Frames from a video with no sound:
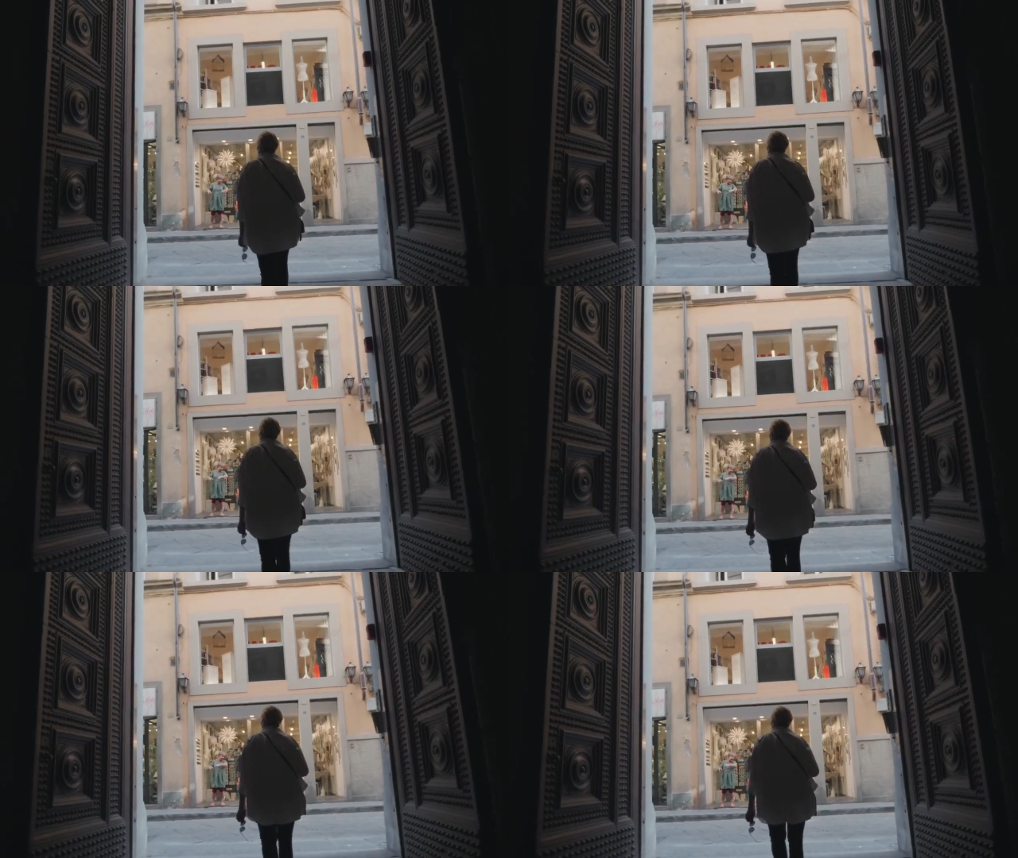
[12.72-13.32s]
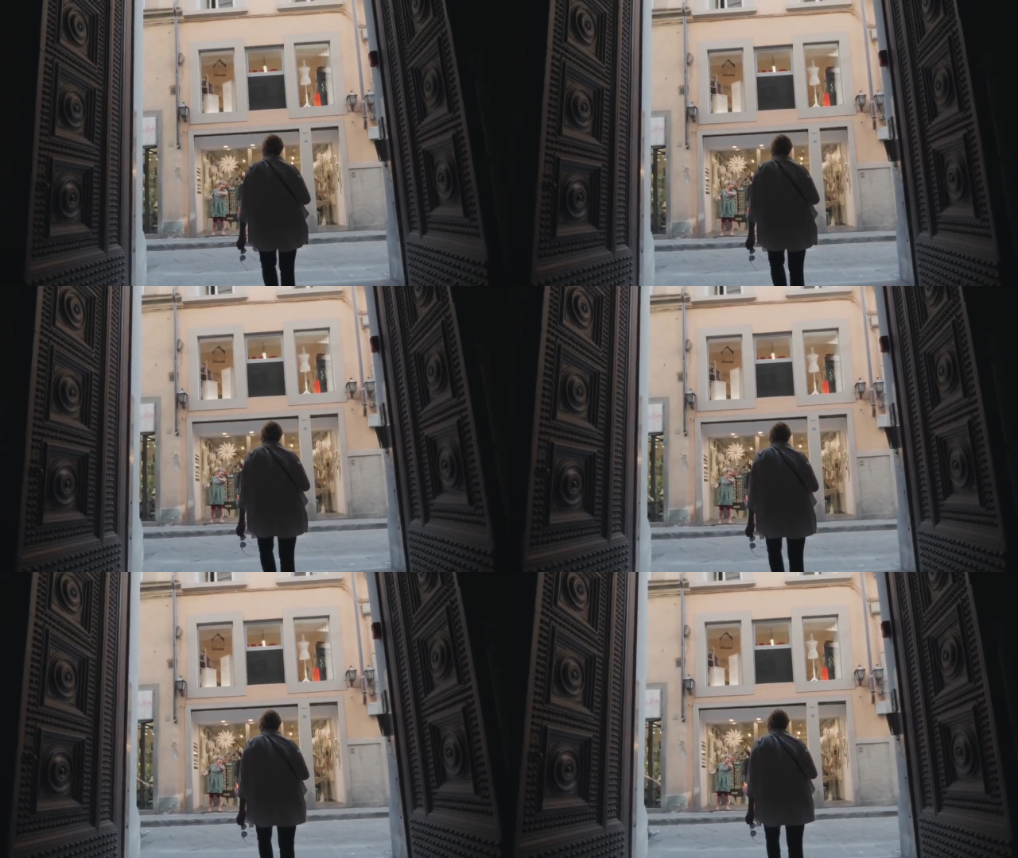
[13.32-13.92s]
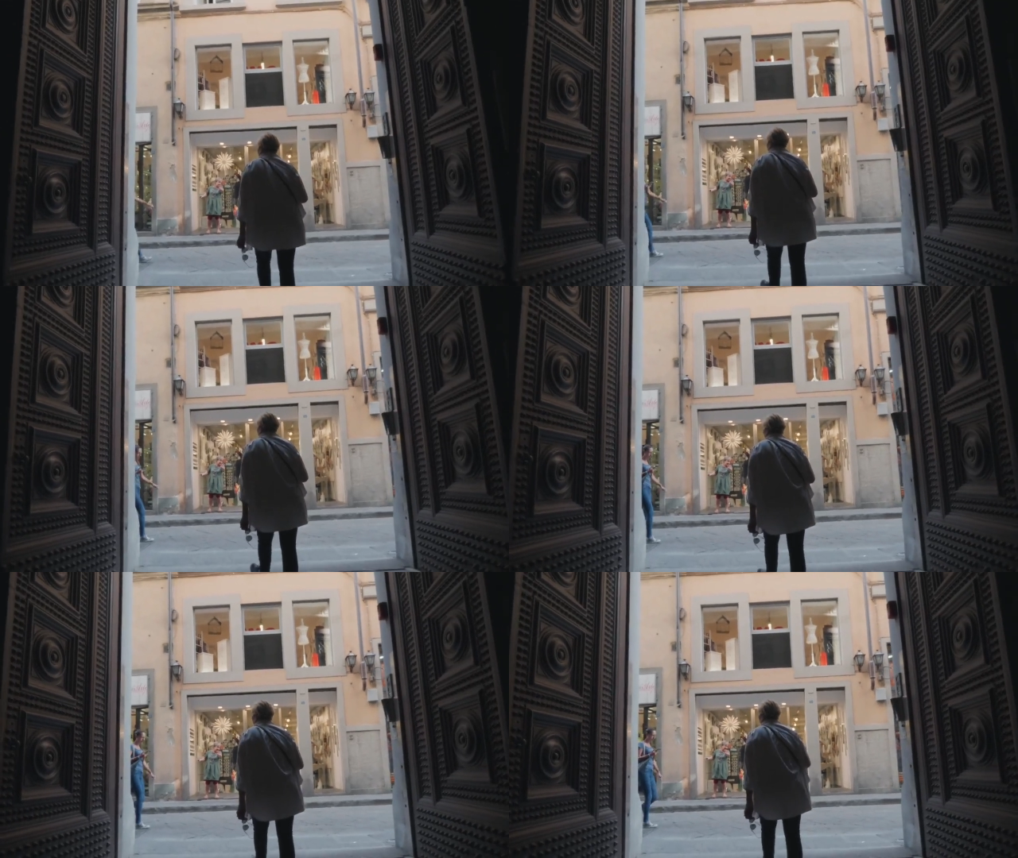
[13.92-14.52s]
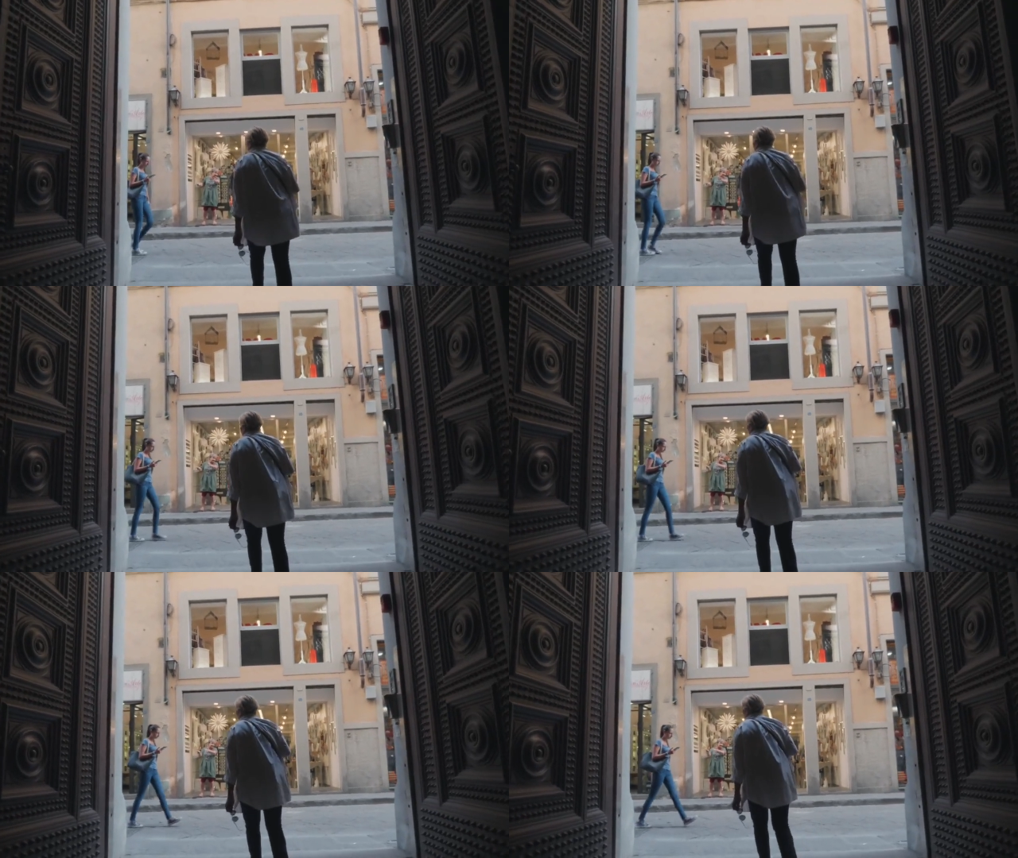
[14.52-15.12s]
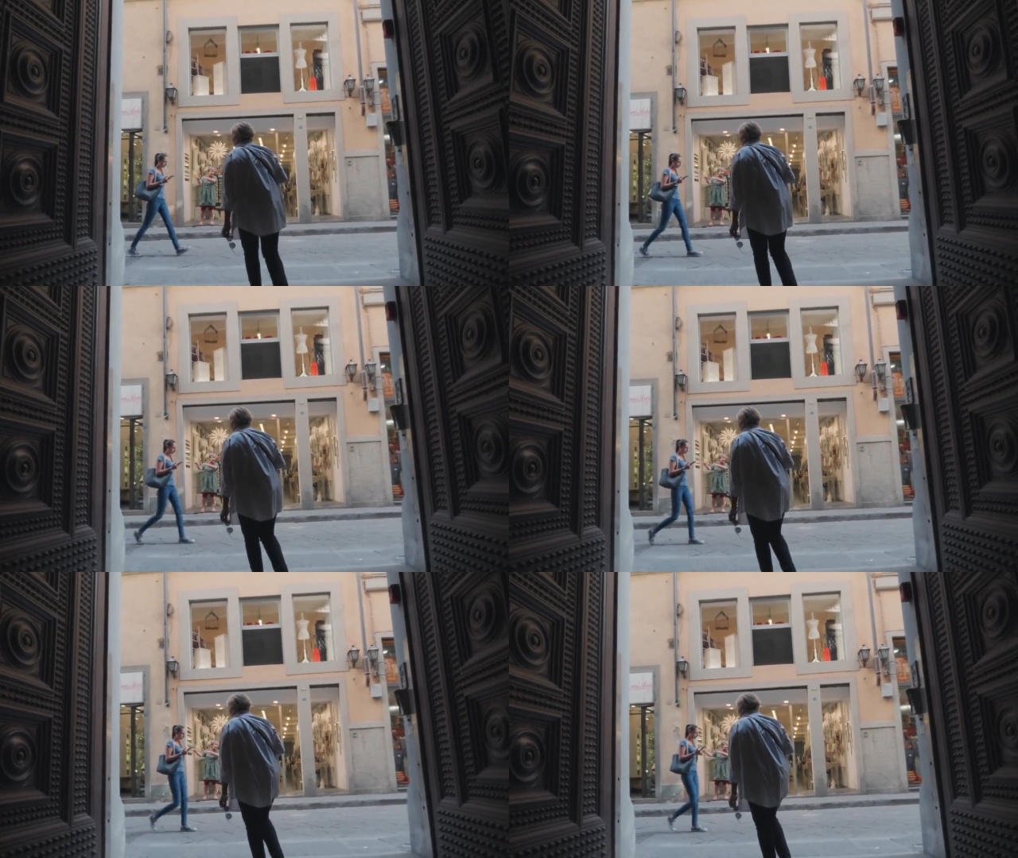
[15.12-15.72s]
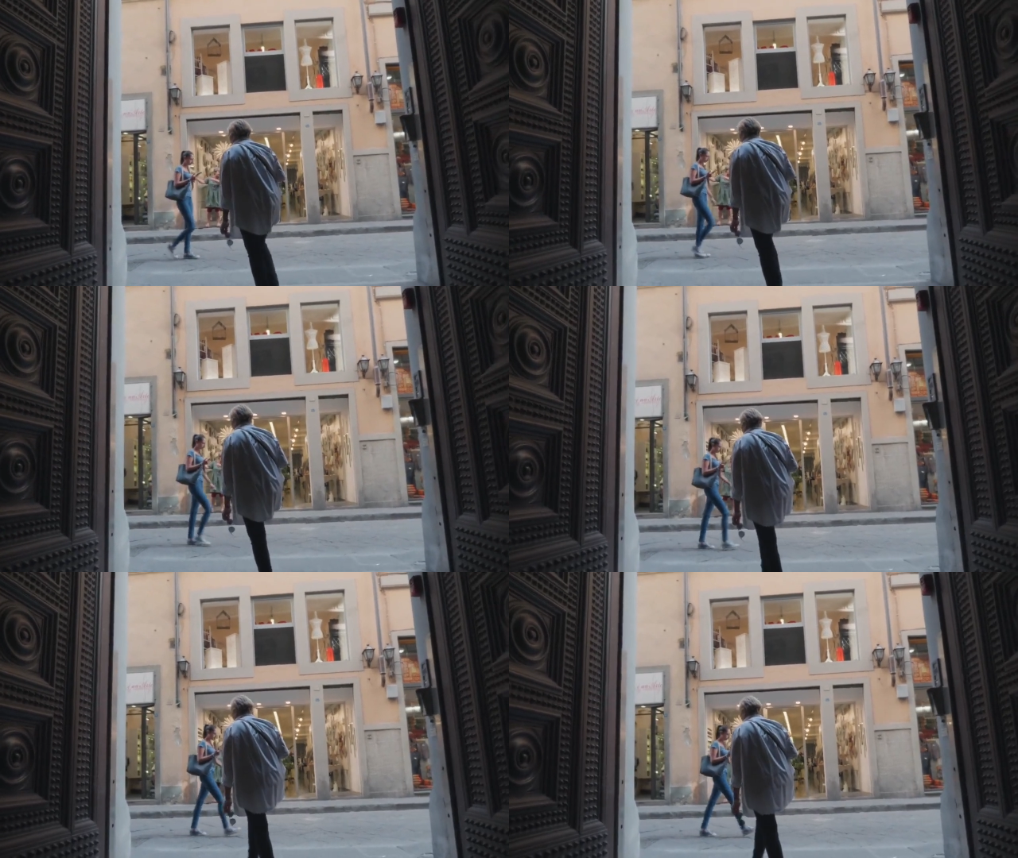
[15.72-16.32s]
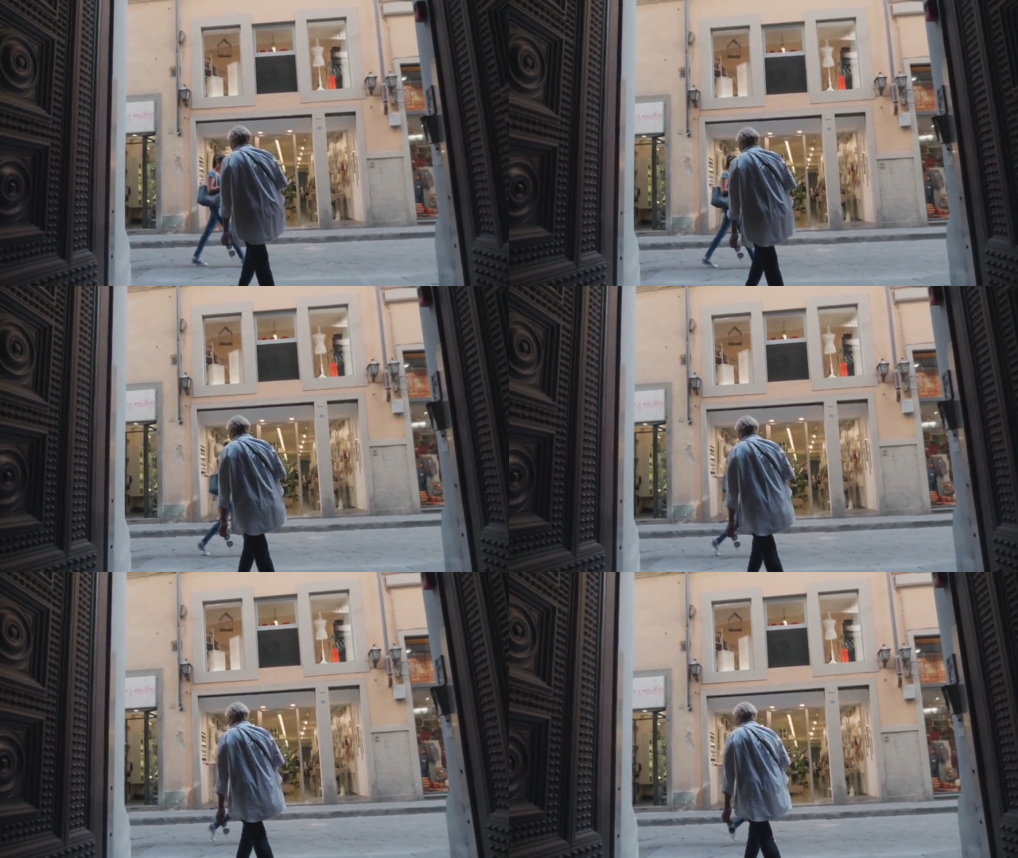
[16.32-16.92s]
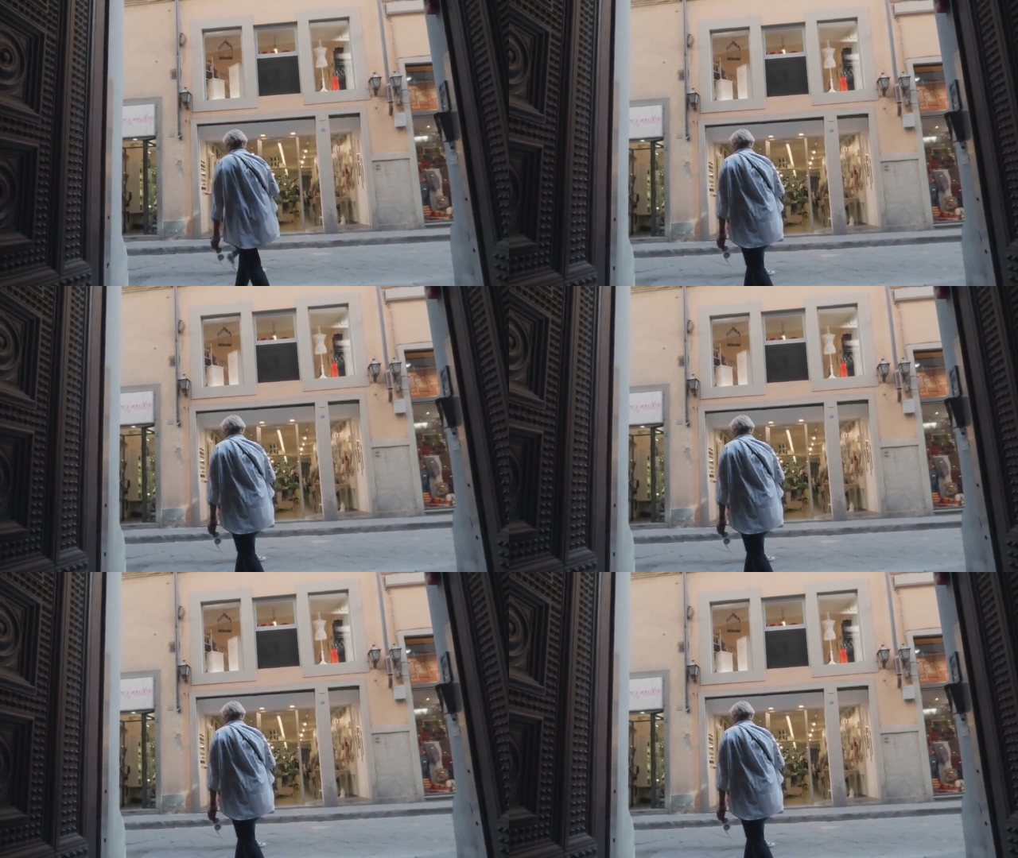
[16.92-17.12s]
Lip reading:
No face is visible, so there are no lips to read.